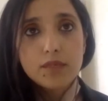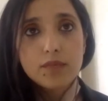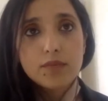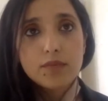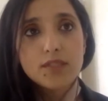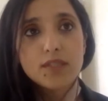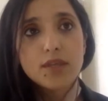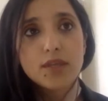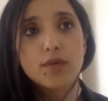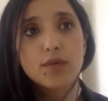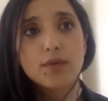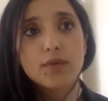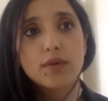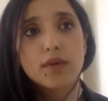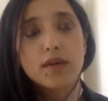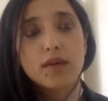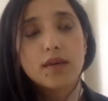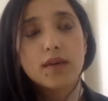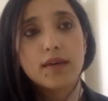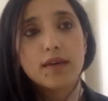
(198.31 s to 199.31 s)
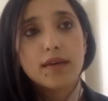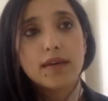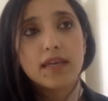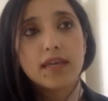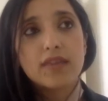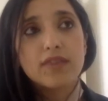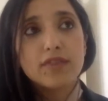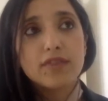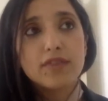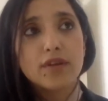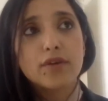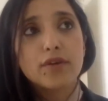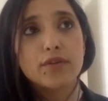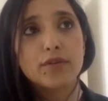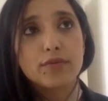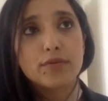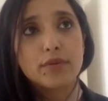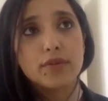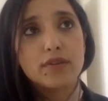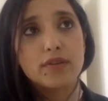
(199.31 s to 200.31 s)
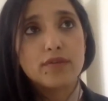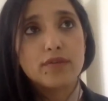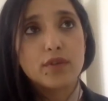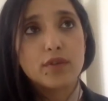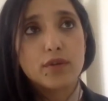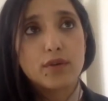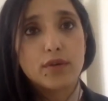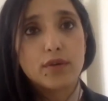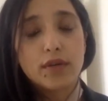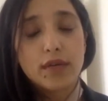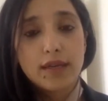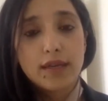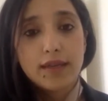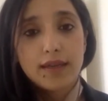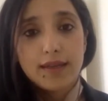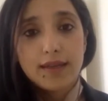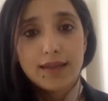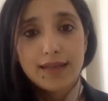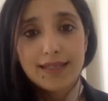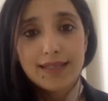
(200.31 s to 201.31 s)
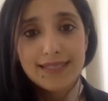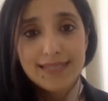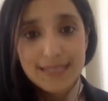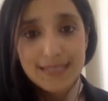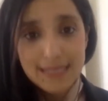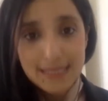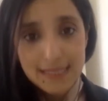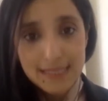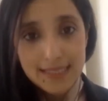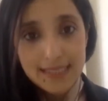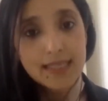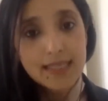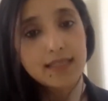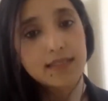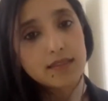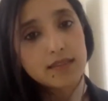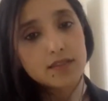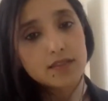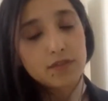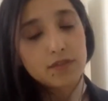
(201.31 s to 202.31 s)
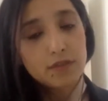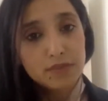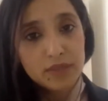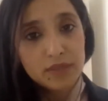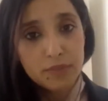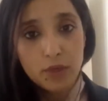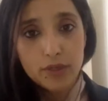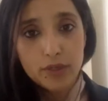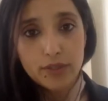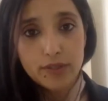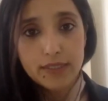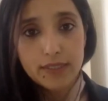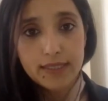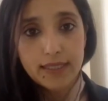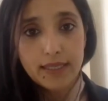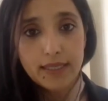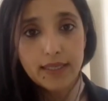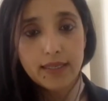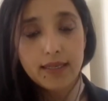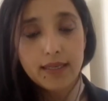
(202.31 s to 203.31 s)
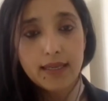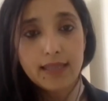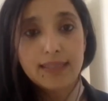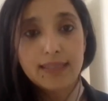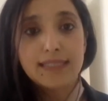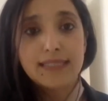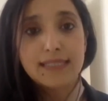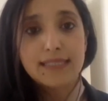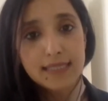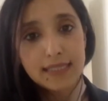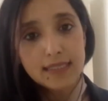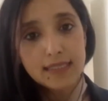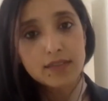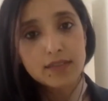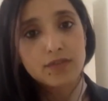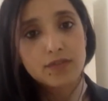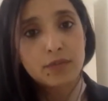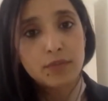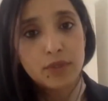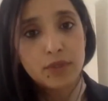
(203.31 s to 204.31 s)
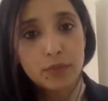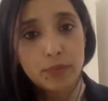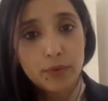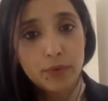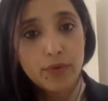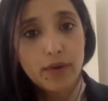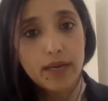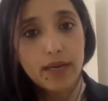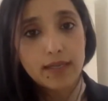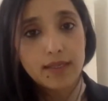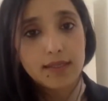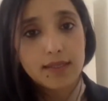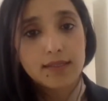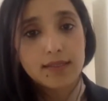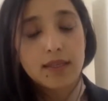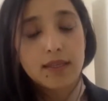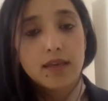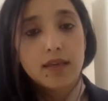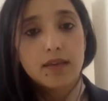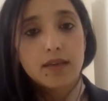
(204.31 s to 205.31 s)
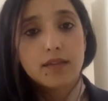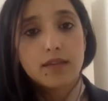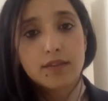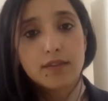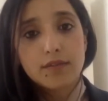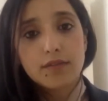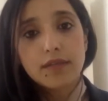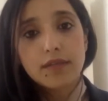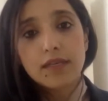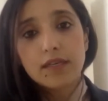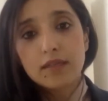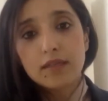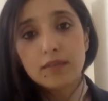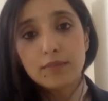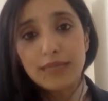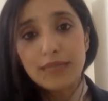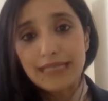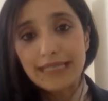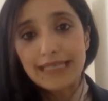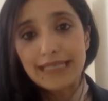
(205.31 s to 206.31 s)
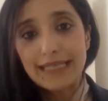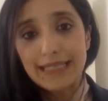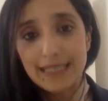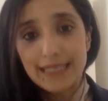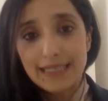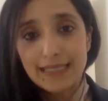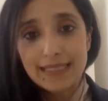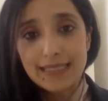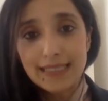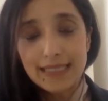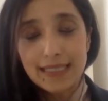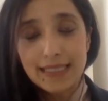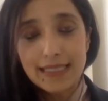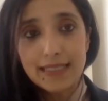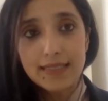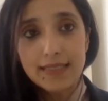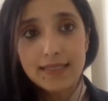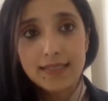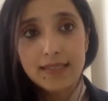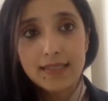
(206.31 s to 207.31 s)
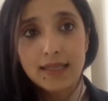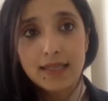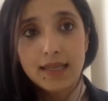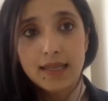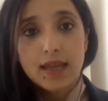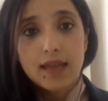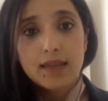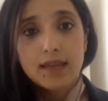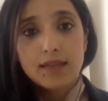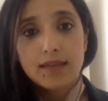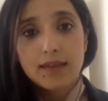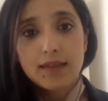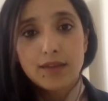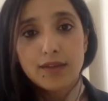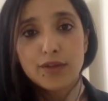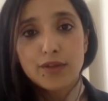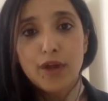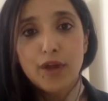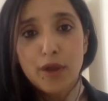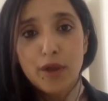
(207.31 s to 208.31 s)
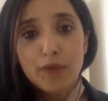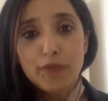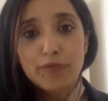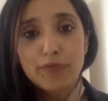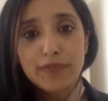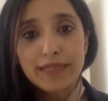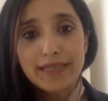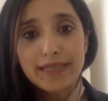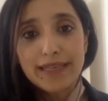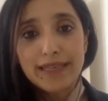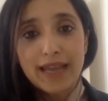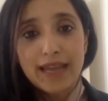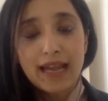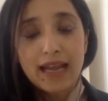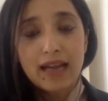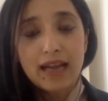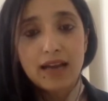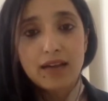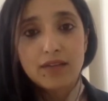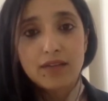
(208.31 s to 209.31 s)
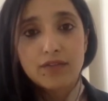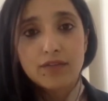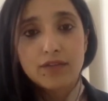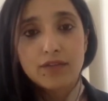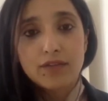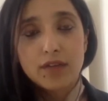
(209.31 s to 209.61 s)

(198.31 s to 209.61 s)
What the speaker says: So even though the rule of law is distinct from democracy and distinct from human rights, the three are completely interlinked, that you can't really have